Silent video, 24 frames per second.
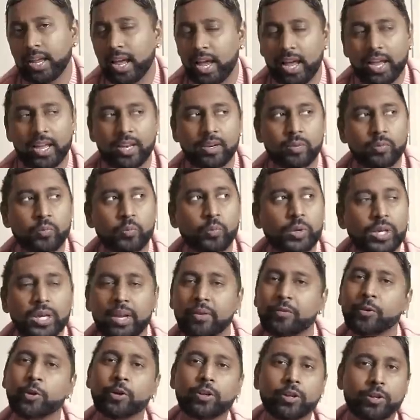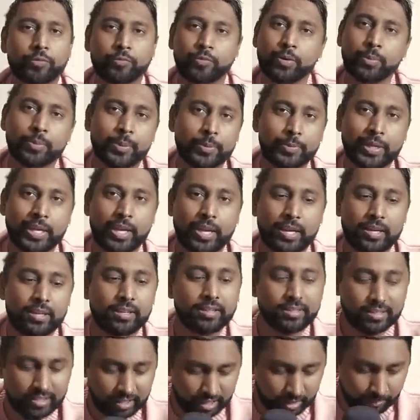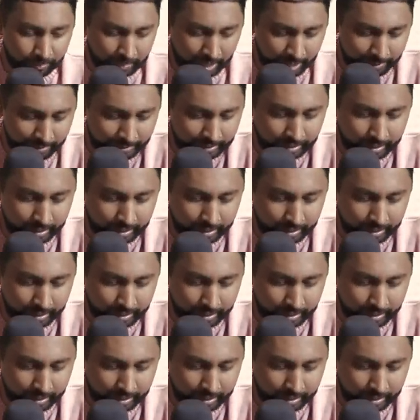and we never heard from him again. Did he marry the